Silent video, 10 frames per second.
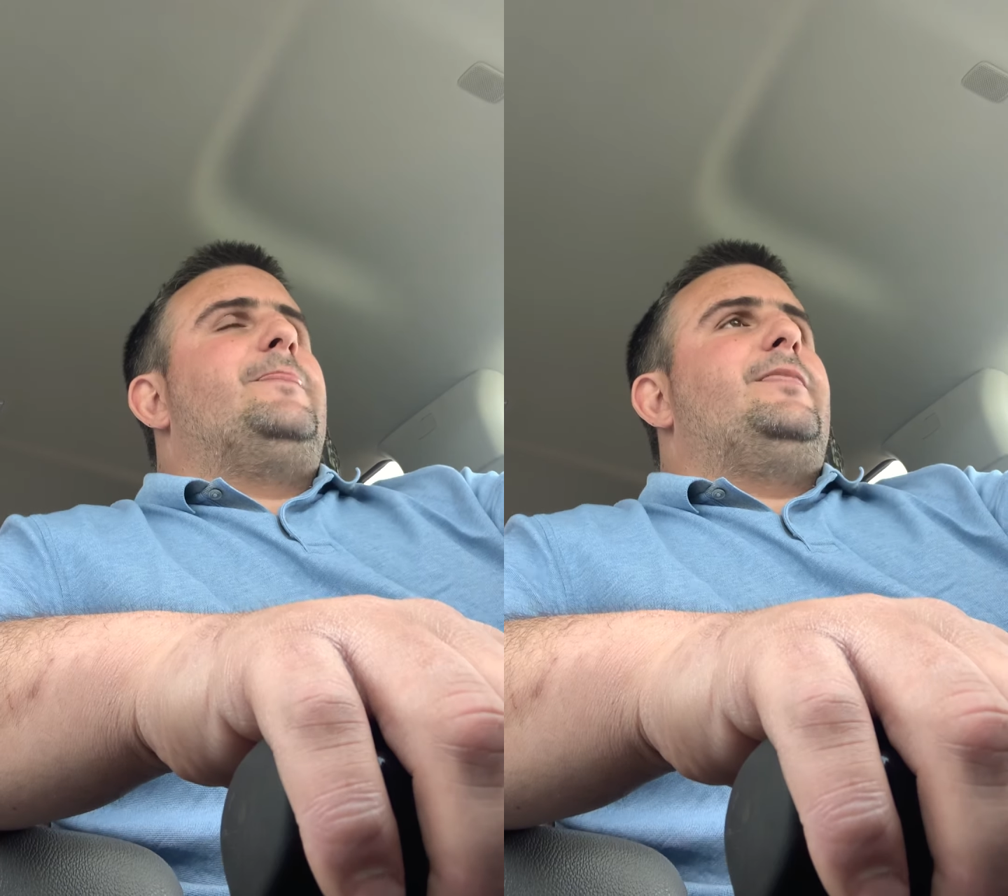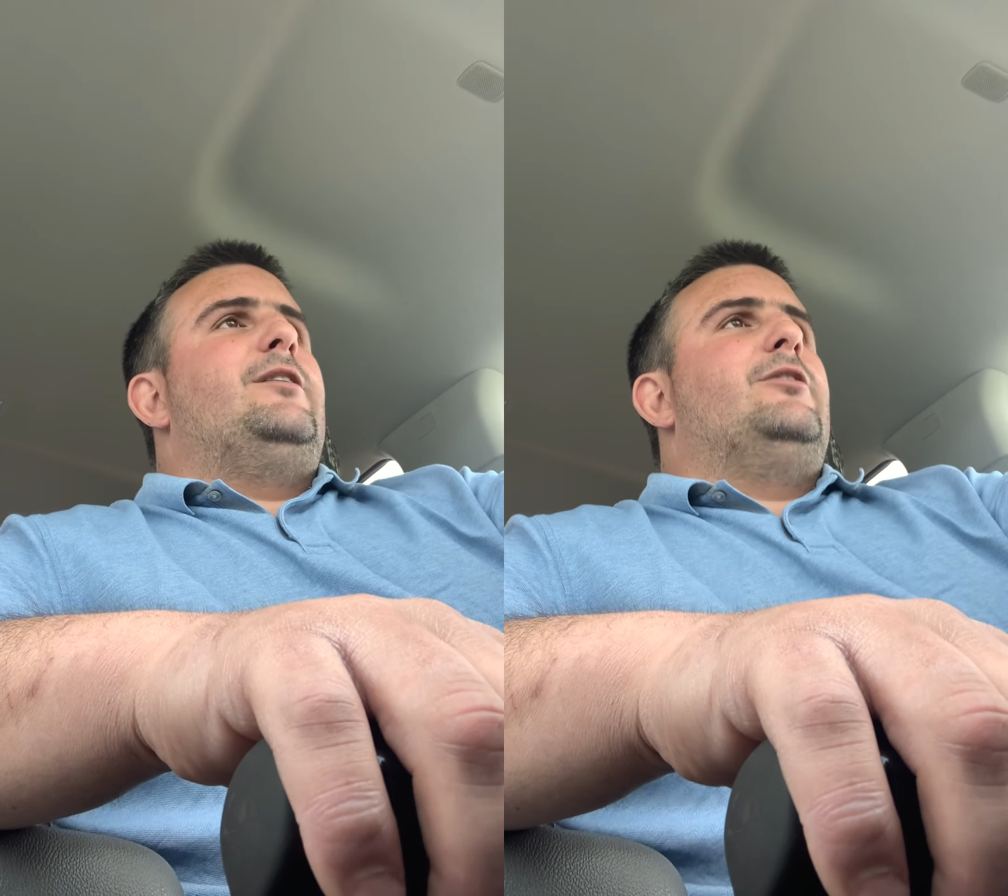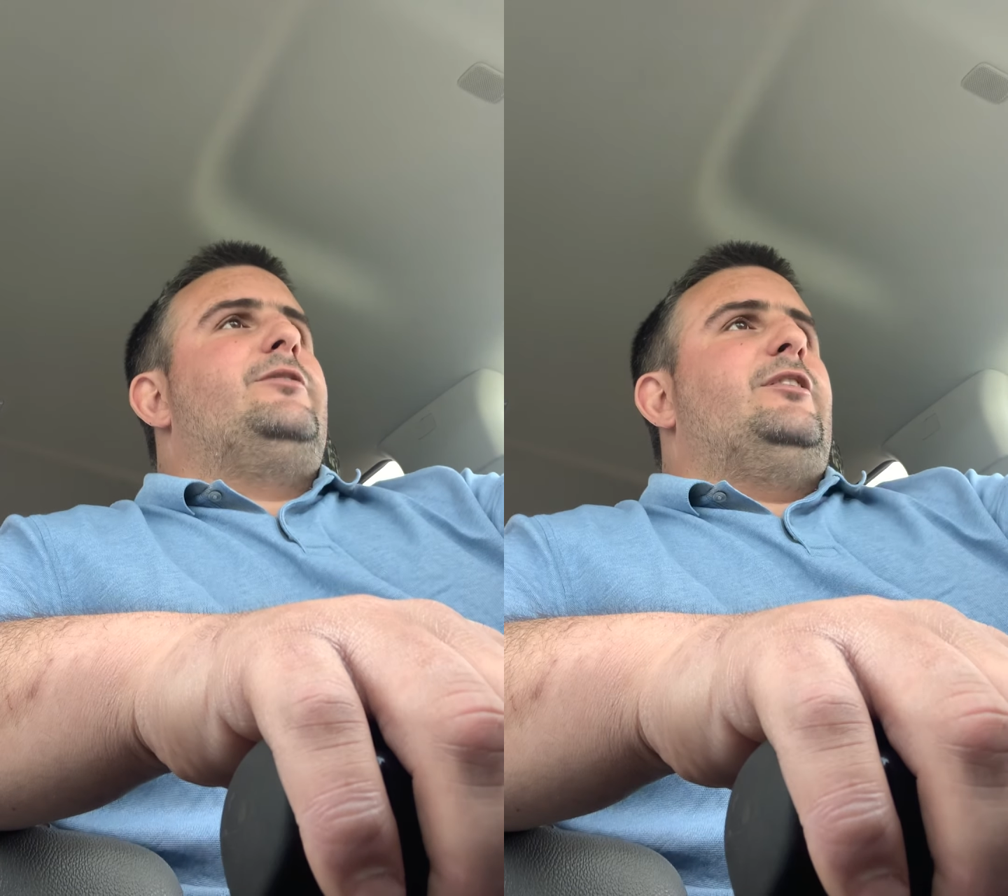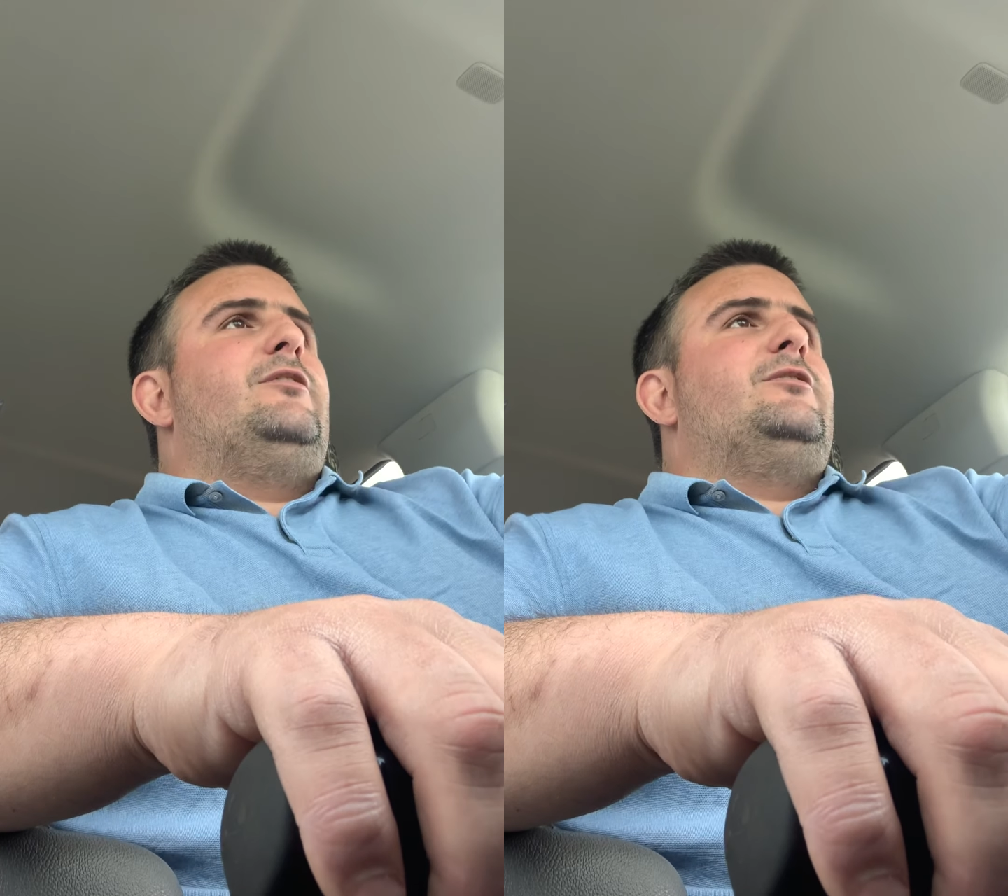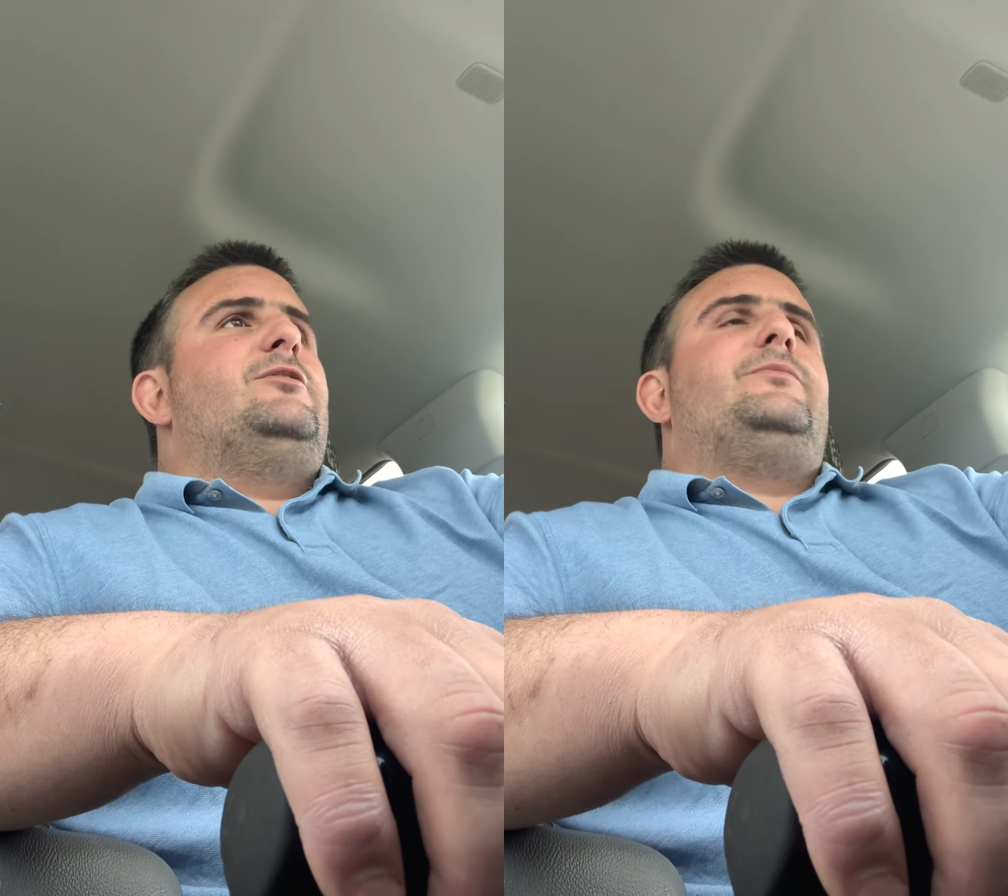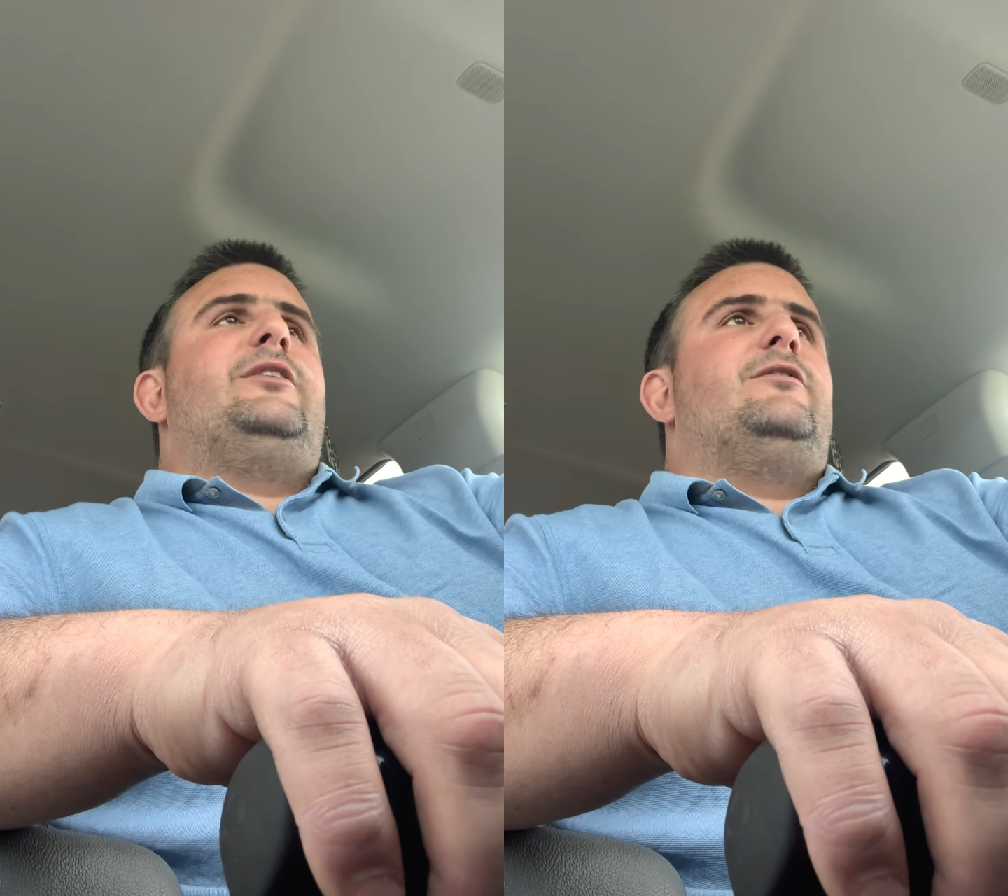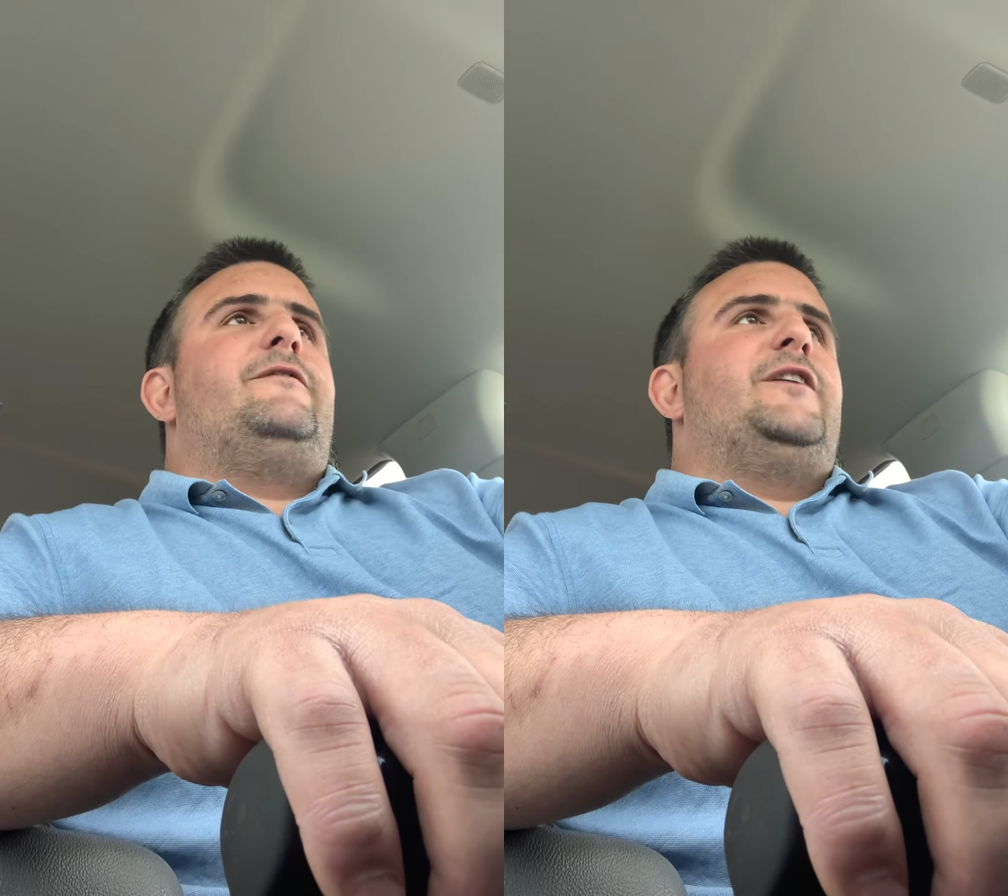They'll